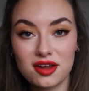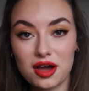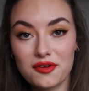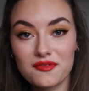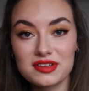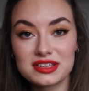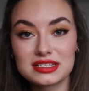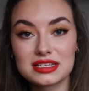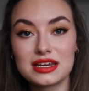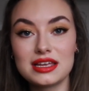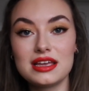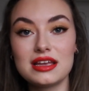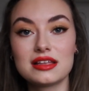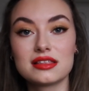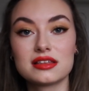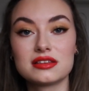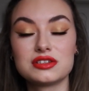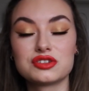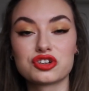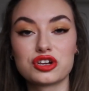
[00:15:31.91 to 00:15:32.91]
obviously, in
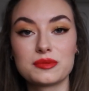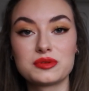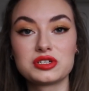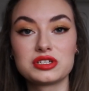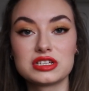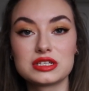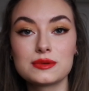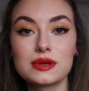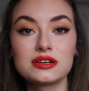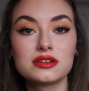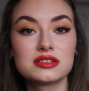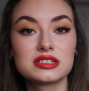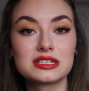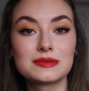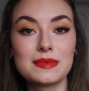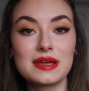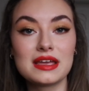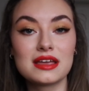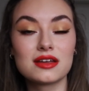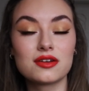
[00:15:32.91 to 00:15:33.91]
the description as well, just
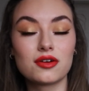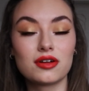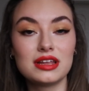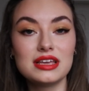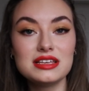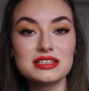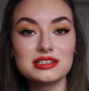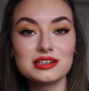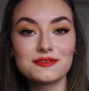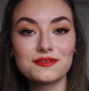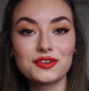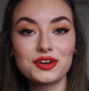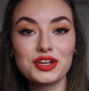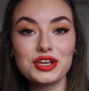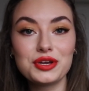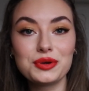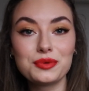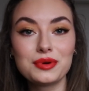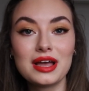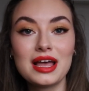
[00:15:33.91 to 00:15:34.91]
to make it all easier for
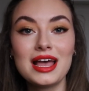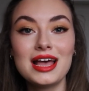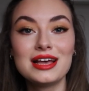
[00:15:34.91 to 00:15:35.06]
you.